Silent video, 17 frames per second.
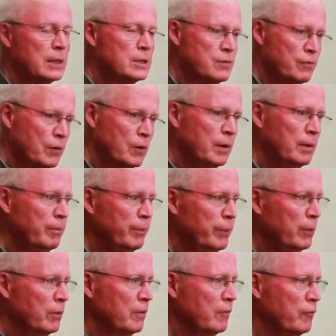And it's very
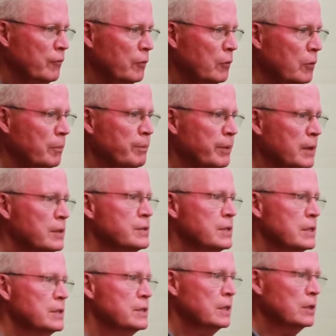important for
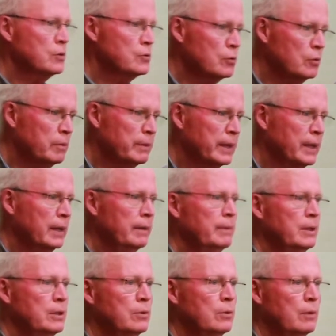processing trauma. Now
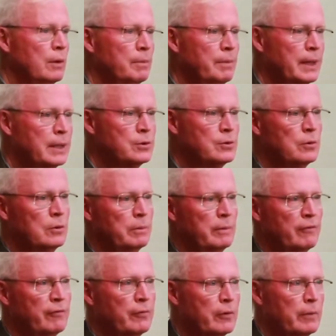let me talk about
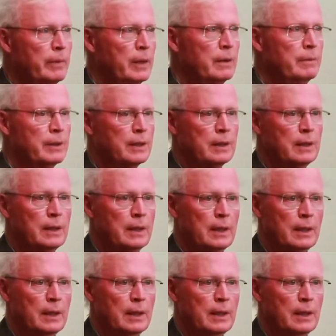trauma for a moment.